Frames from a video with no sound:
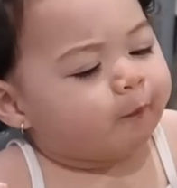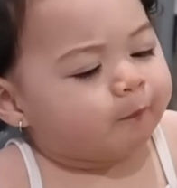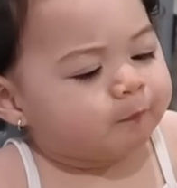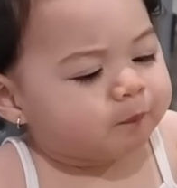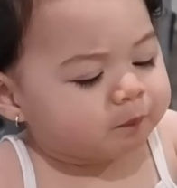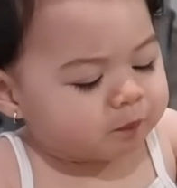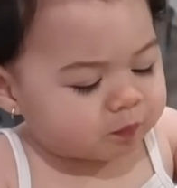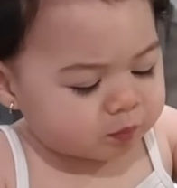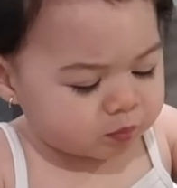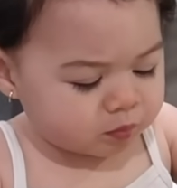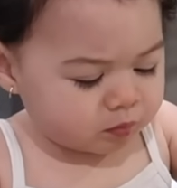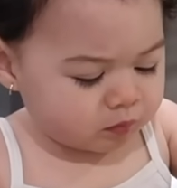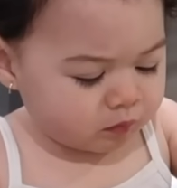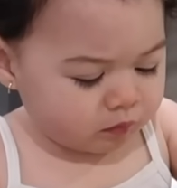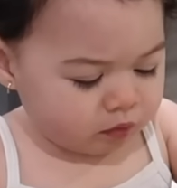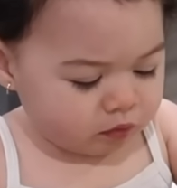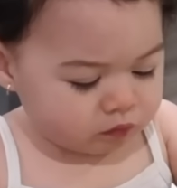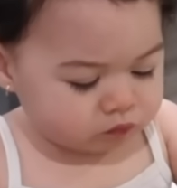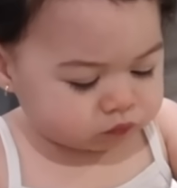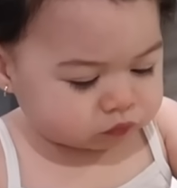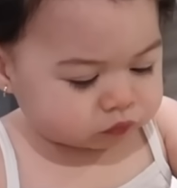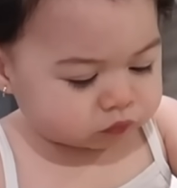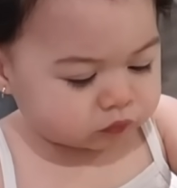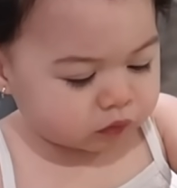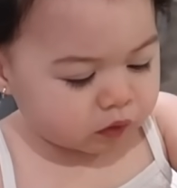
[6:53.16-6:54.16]
We'll take that as
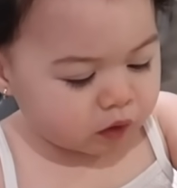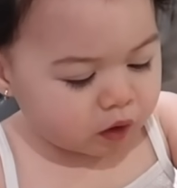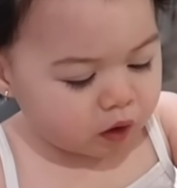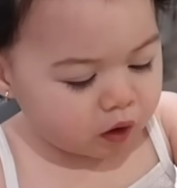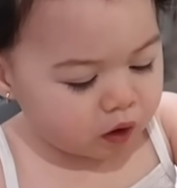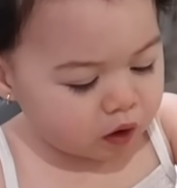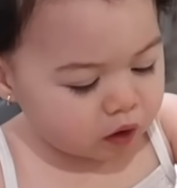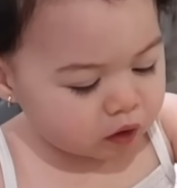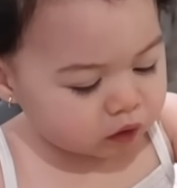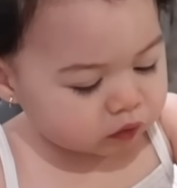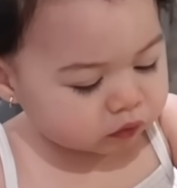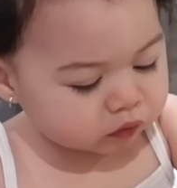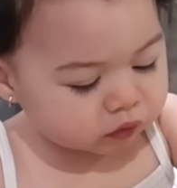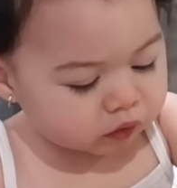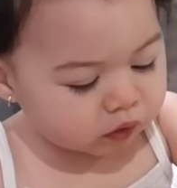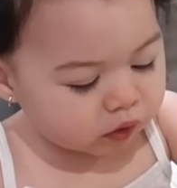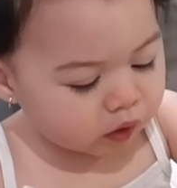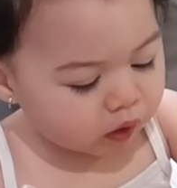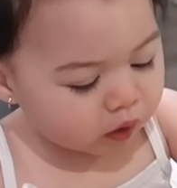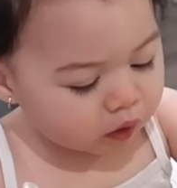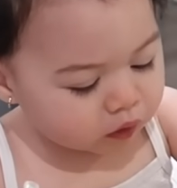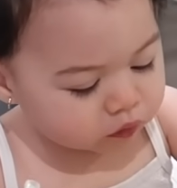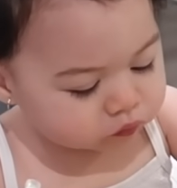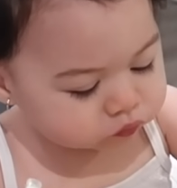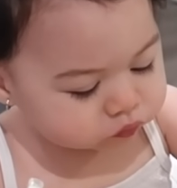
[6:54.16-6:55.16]
a kiss.
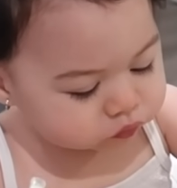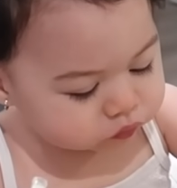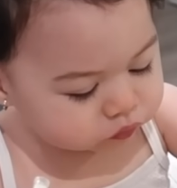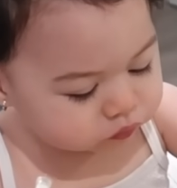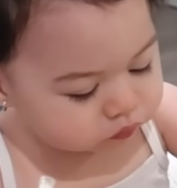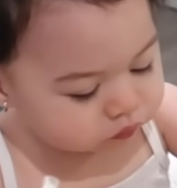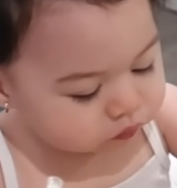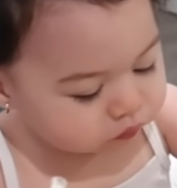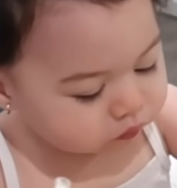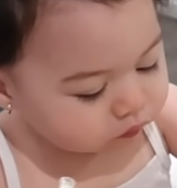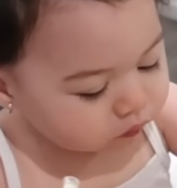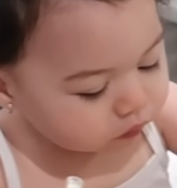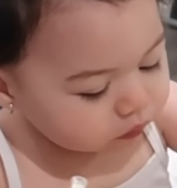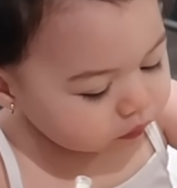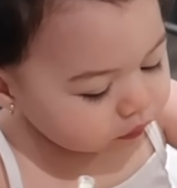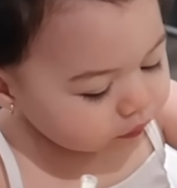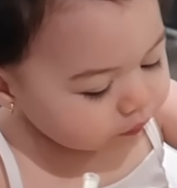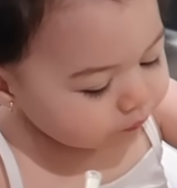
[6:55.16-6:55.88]
Bye, my love.